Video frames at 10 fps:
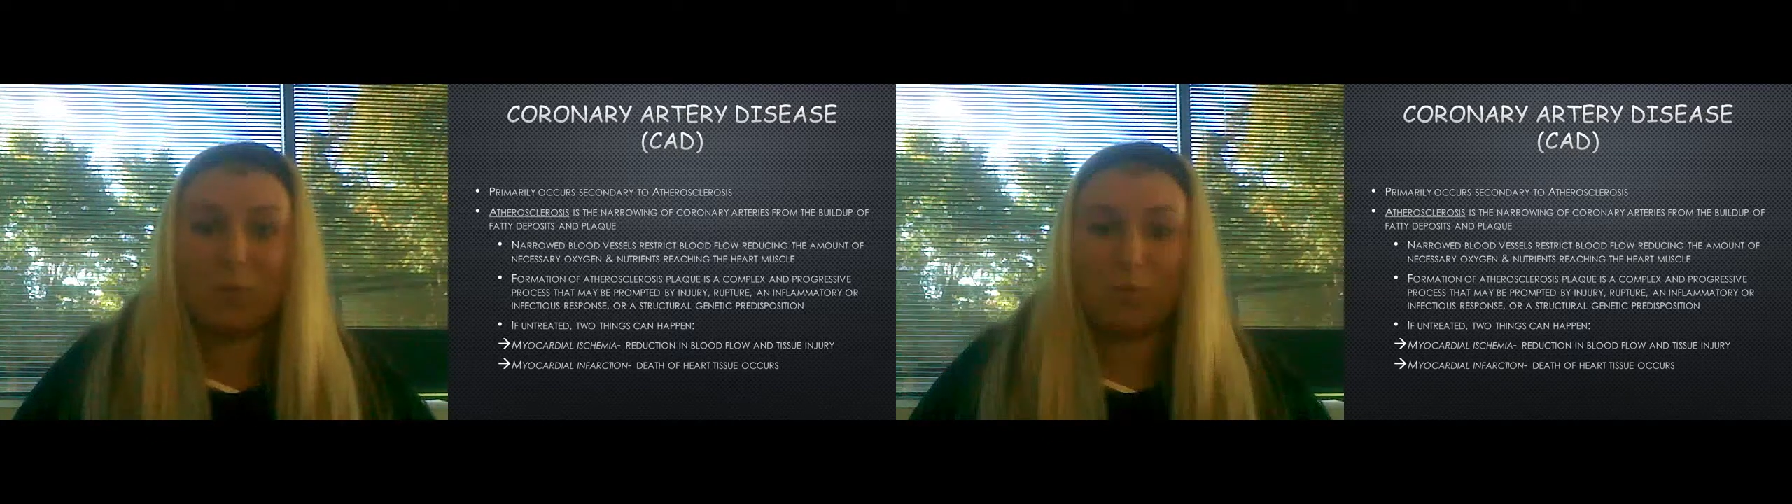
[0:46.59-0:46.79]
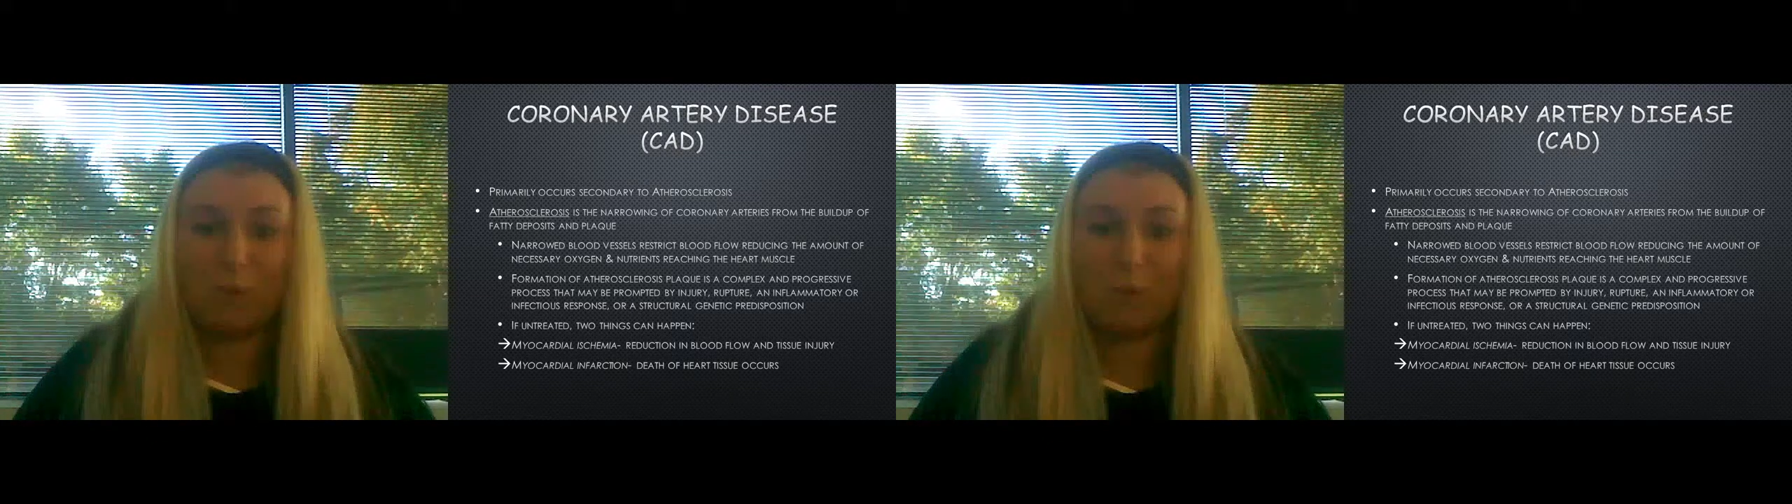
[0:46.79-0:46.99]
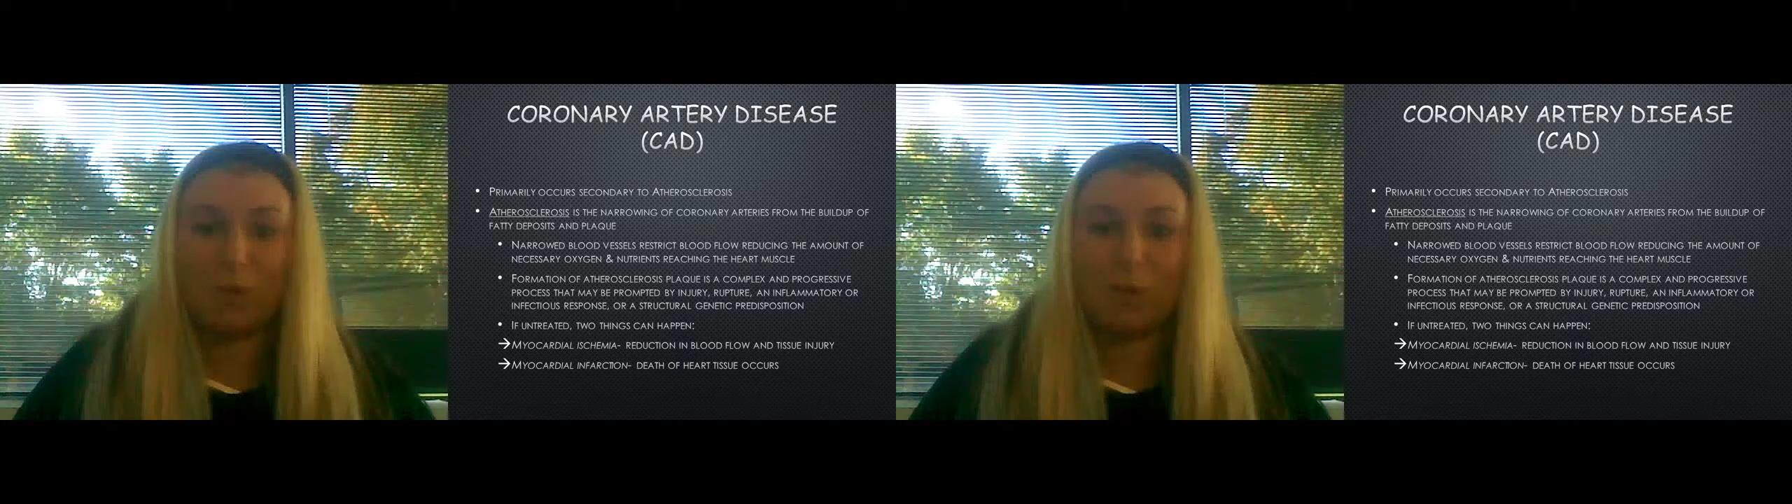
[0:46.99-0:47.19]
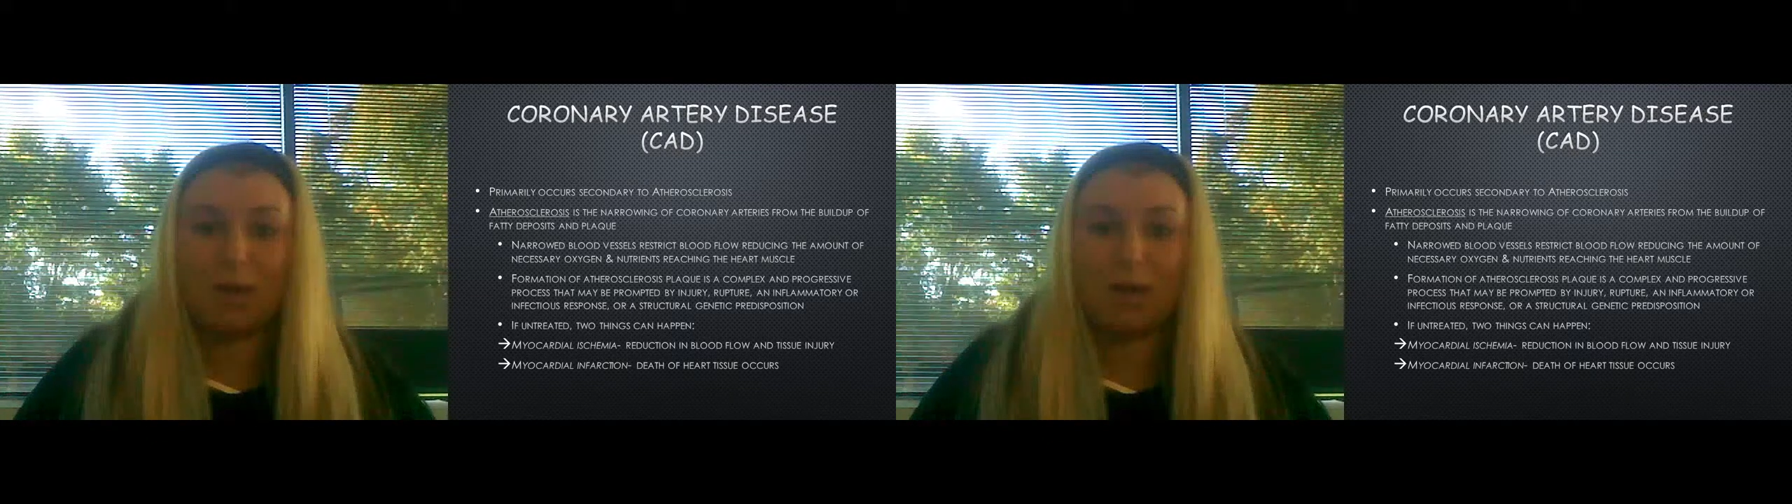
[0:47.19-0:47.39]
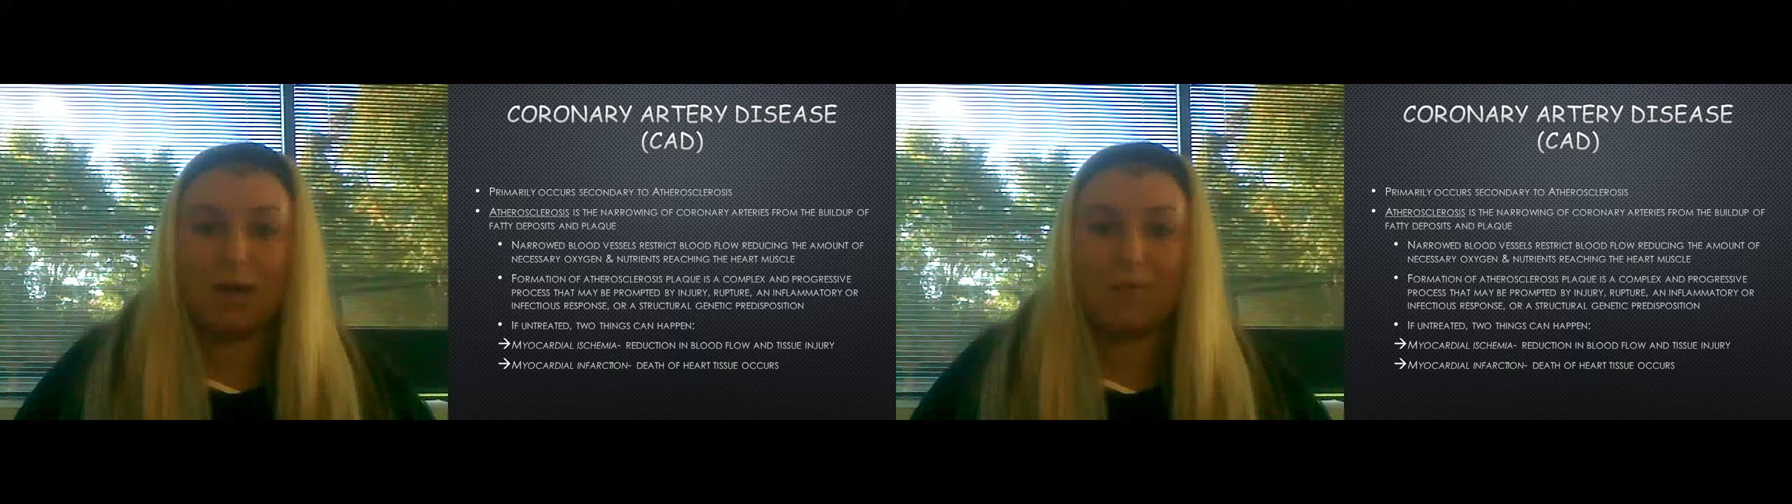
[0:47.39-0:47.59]

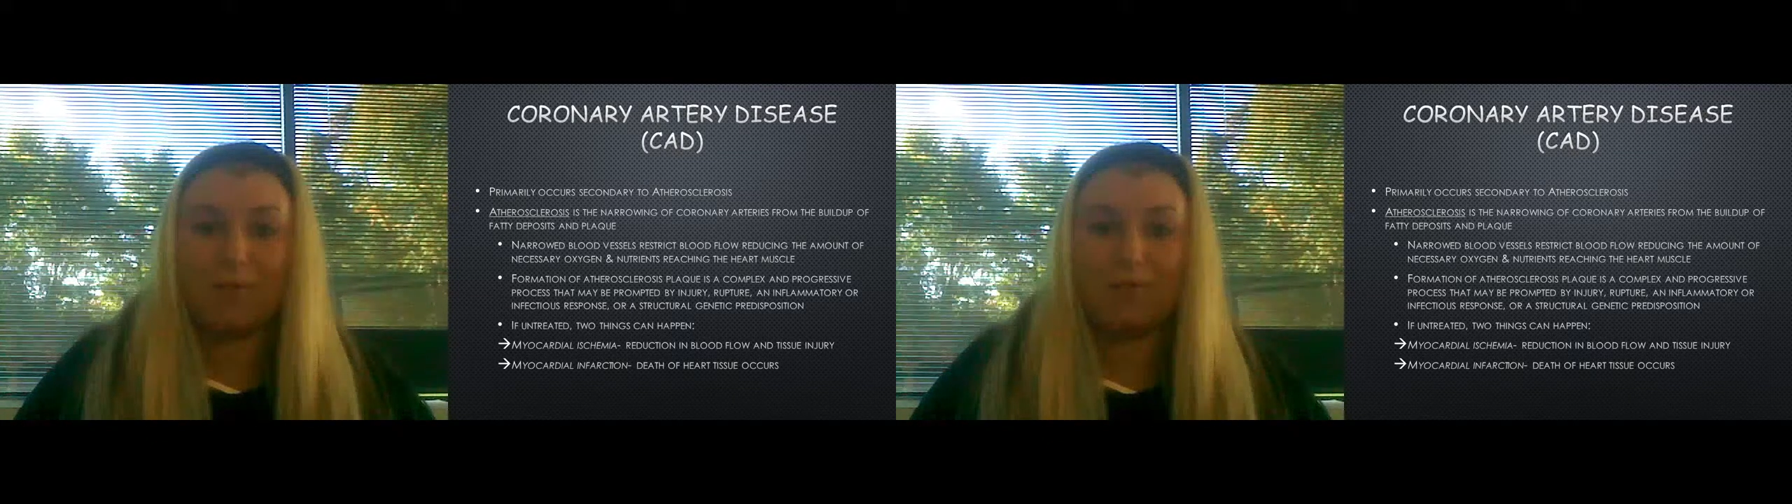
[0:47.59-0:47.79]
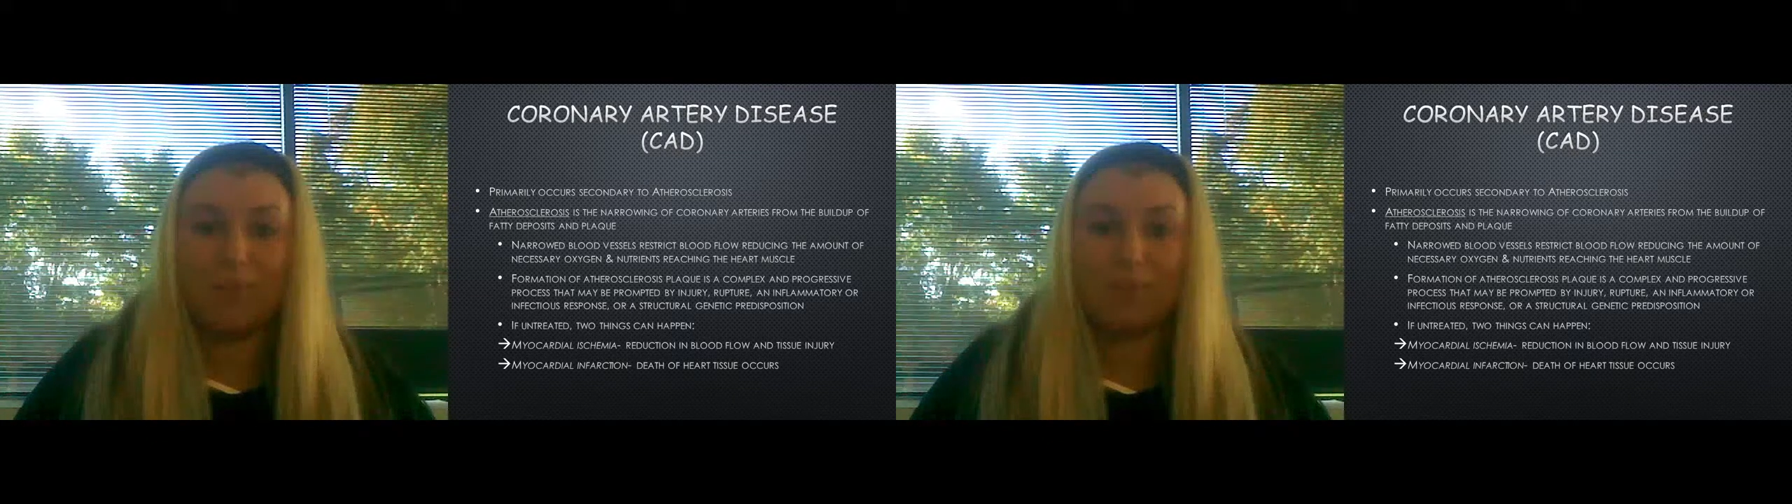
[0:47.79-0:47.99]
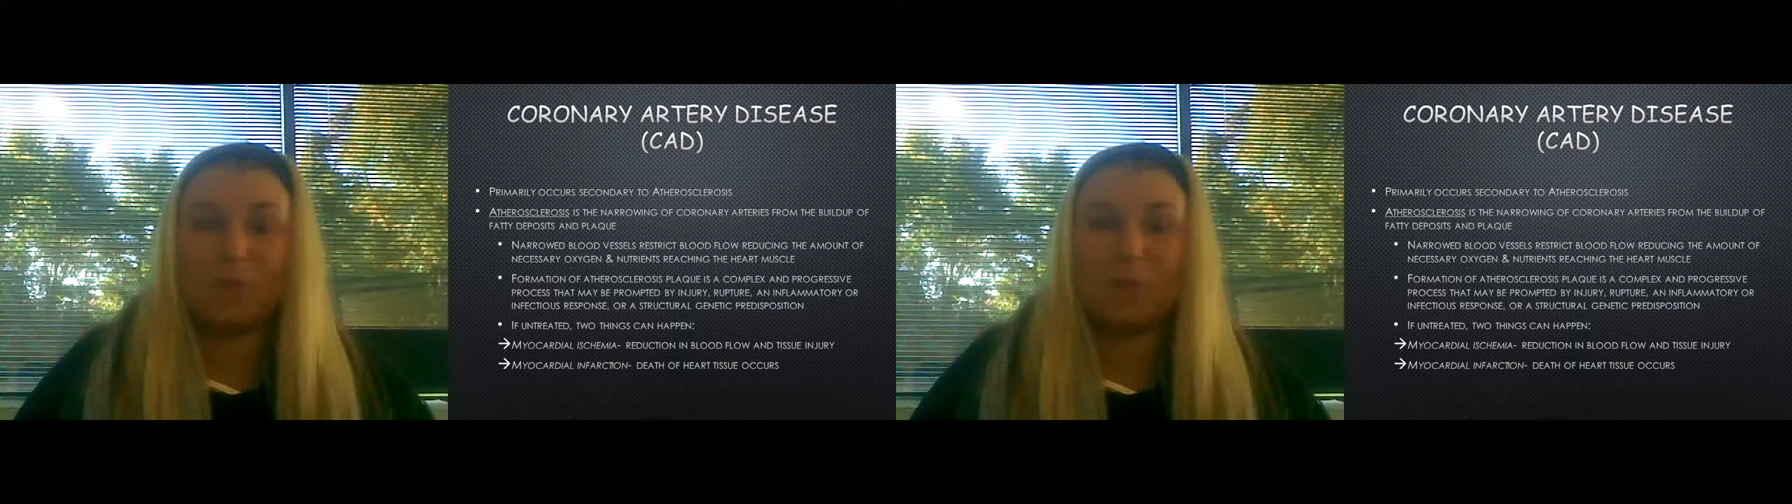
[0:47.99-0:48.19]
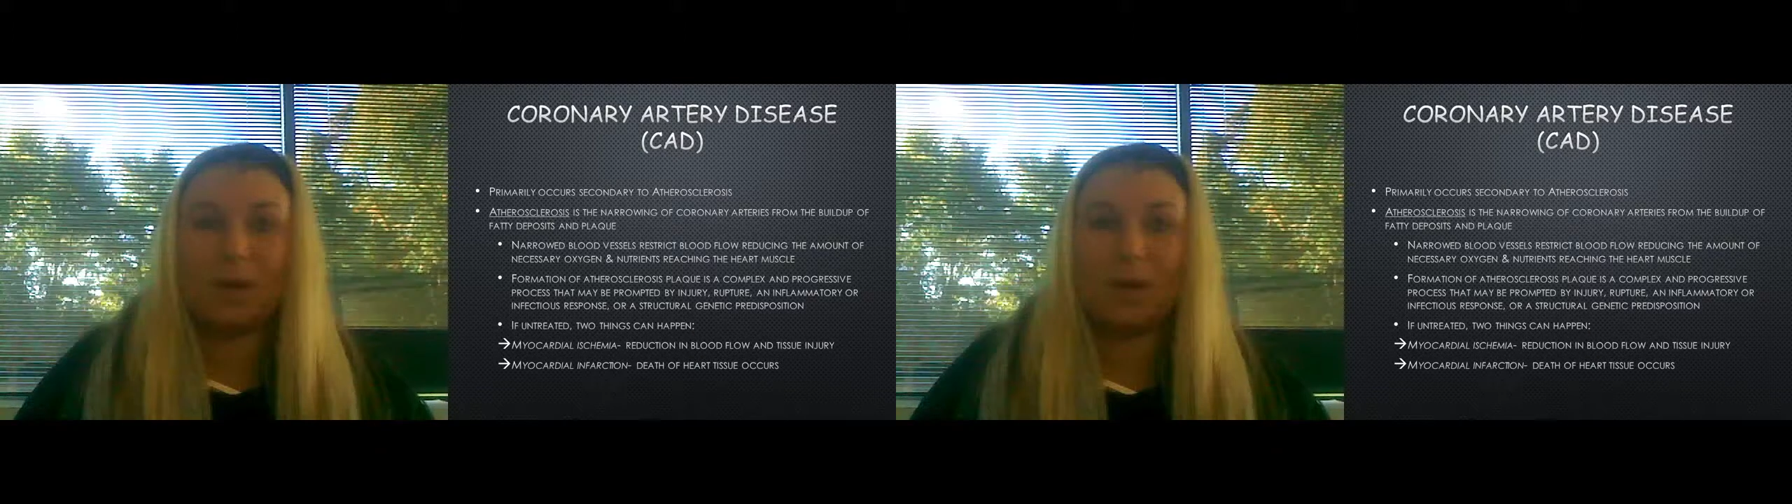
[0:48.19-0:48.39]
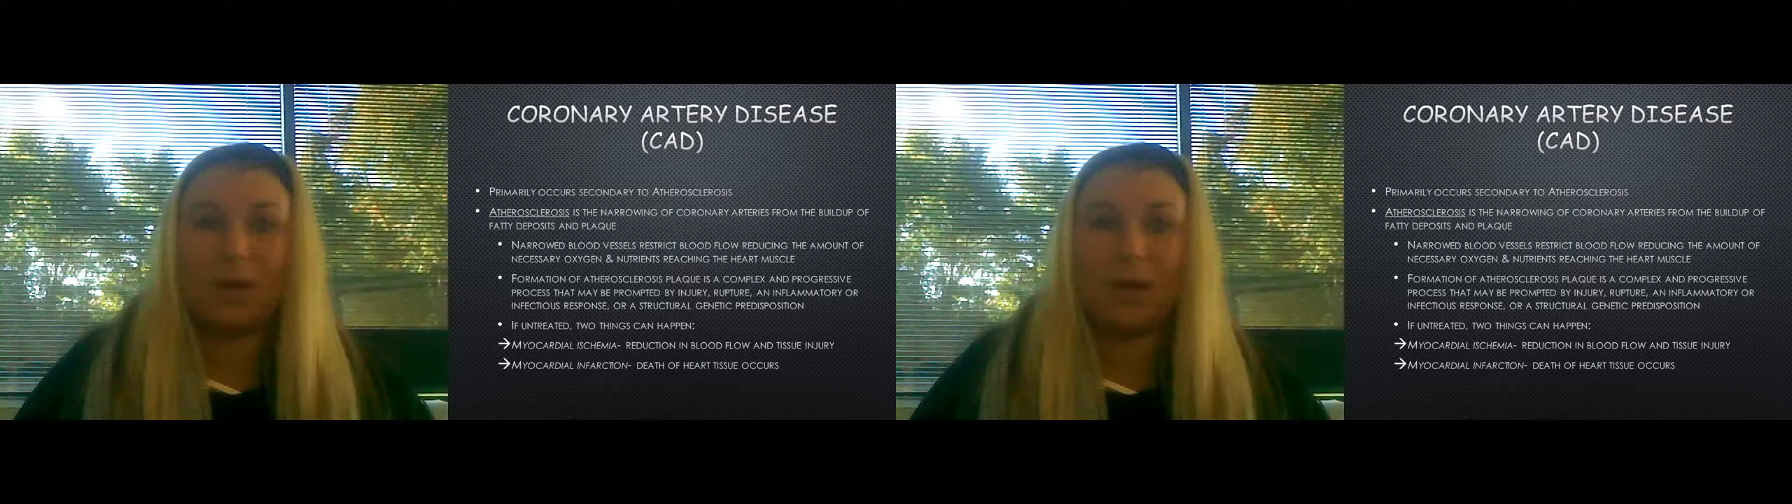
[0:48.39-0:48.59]
rupture, inflammatory,